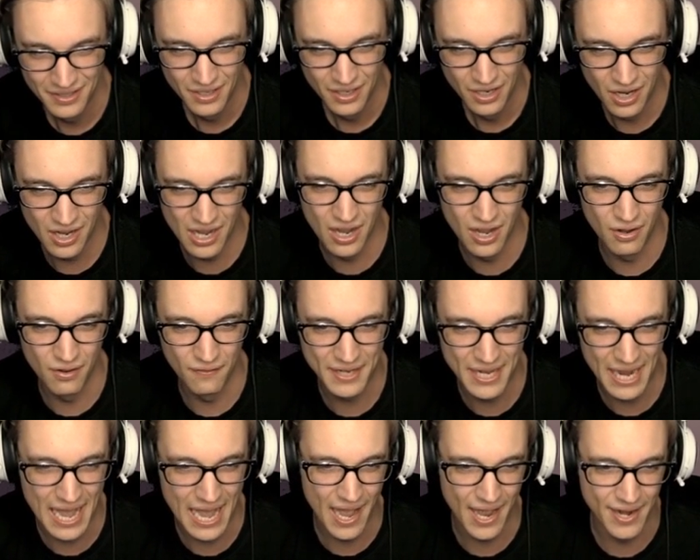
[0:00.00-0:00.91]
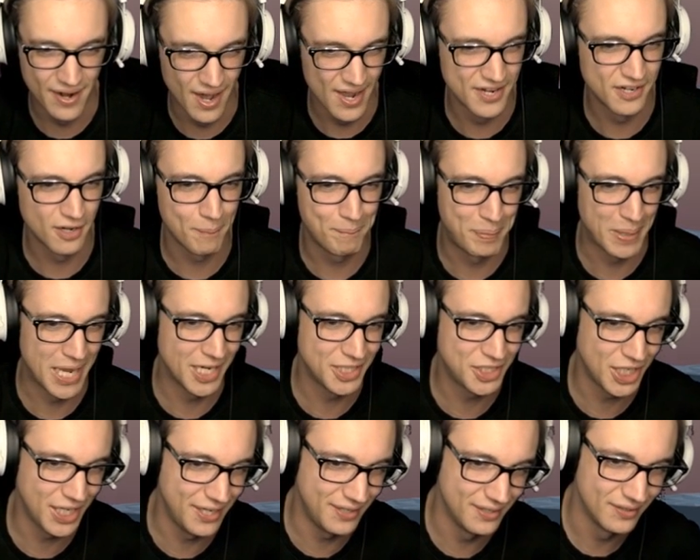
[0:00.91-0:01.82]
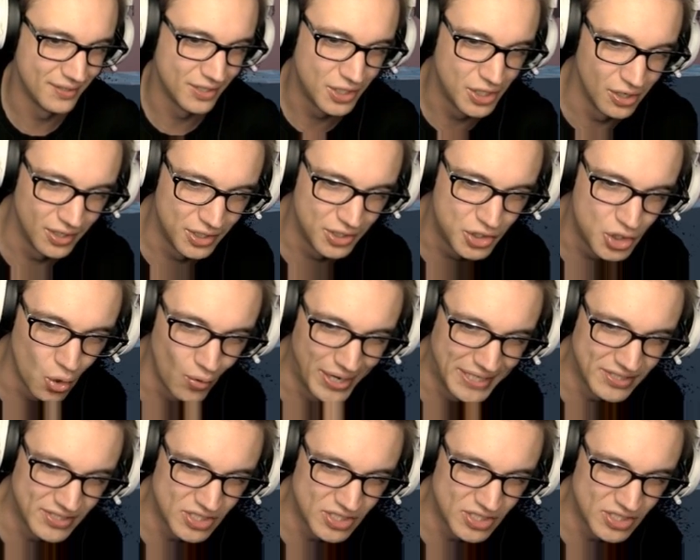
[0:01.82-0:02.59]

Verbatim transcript: Oh god, under budget, good joint